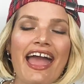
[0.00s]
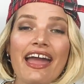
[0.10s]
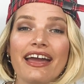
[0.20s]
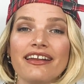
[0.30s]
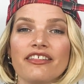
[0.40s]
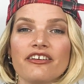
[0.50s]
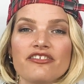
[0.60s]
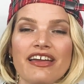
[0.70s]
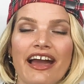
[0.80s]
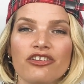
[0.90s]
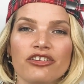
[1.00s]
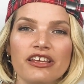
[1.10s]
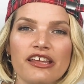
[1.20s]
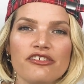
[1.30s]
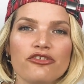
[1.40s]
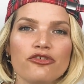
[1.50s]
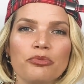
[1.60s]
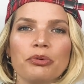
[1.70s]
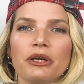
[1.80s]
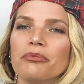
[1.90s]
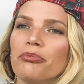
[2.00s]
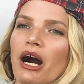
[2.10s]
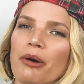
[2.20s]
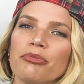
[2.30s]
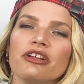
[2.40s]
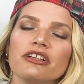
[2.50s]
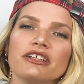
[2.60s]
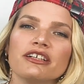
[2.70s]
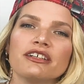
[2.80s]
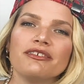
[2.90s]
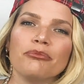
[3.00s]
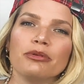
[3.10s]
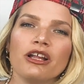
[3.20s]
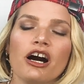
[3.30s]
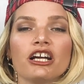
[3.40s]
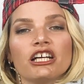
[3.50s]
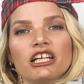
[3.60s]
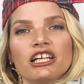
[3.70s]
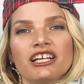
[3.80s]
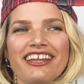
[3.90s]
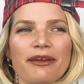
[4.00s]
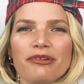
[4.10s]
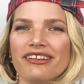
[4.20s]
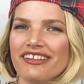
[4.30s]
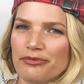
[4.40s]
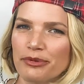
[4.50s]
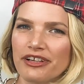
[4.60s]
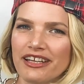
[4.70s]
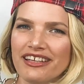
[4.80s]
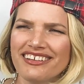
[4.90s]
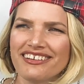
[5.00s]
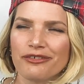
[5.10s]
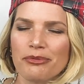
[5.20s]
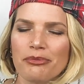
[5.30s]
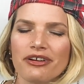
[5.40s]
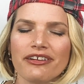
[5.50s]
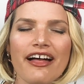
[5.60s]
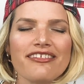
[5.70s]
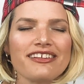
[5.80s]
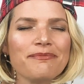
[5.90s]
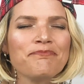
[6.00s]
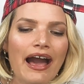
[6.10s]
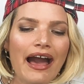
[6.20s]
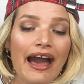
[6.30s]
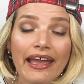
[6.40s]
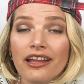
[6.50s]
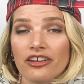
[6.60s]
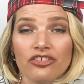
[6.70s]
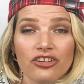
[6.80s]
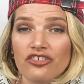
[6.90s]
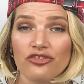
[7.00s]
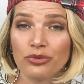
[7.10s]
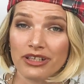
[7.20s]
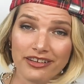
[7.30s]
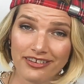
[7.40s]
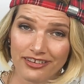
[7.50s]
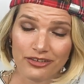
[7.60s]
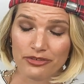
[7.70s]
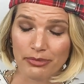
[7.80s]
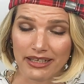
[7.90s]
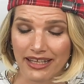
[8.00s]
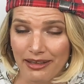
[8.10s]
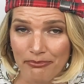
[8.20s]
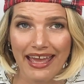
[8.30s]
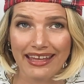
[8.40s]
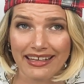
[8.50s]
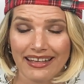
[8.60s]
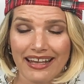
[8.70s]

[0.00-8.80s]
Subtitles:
And there's actually a super popular blogger named Liz Marie. I don't remember her last name. I initially just wanted to use my name, and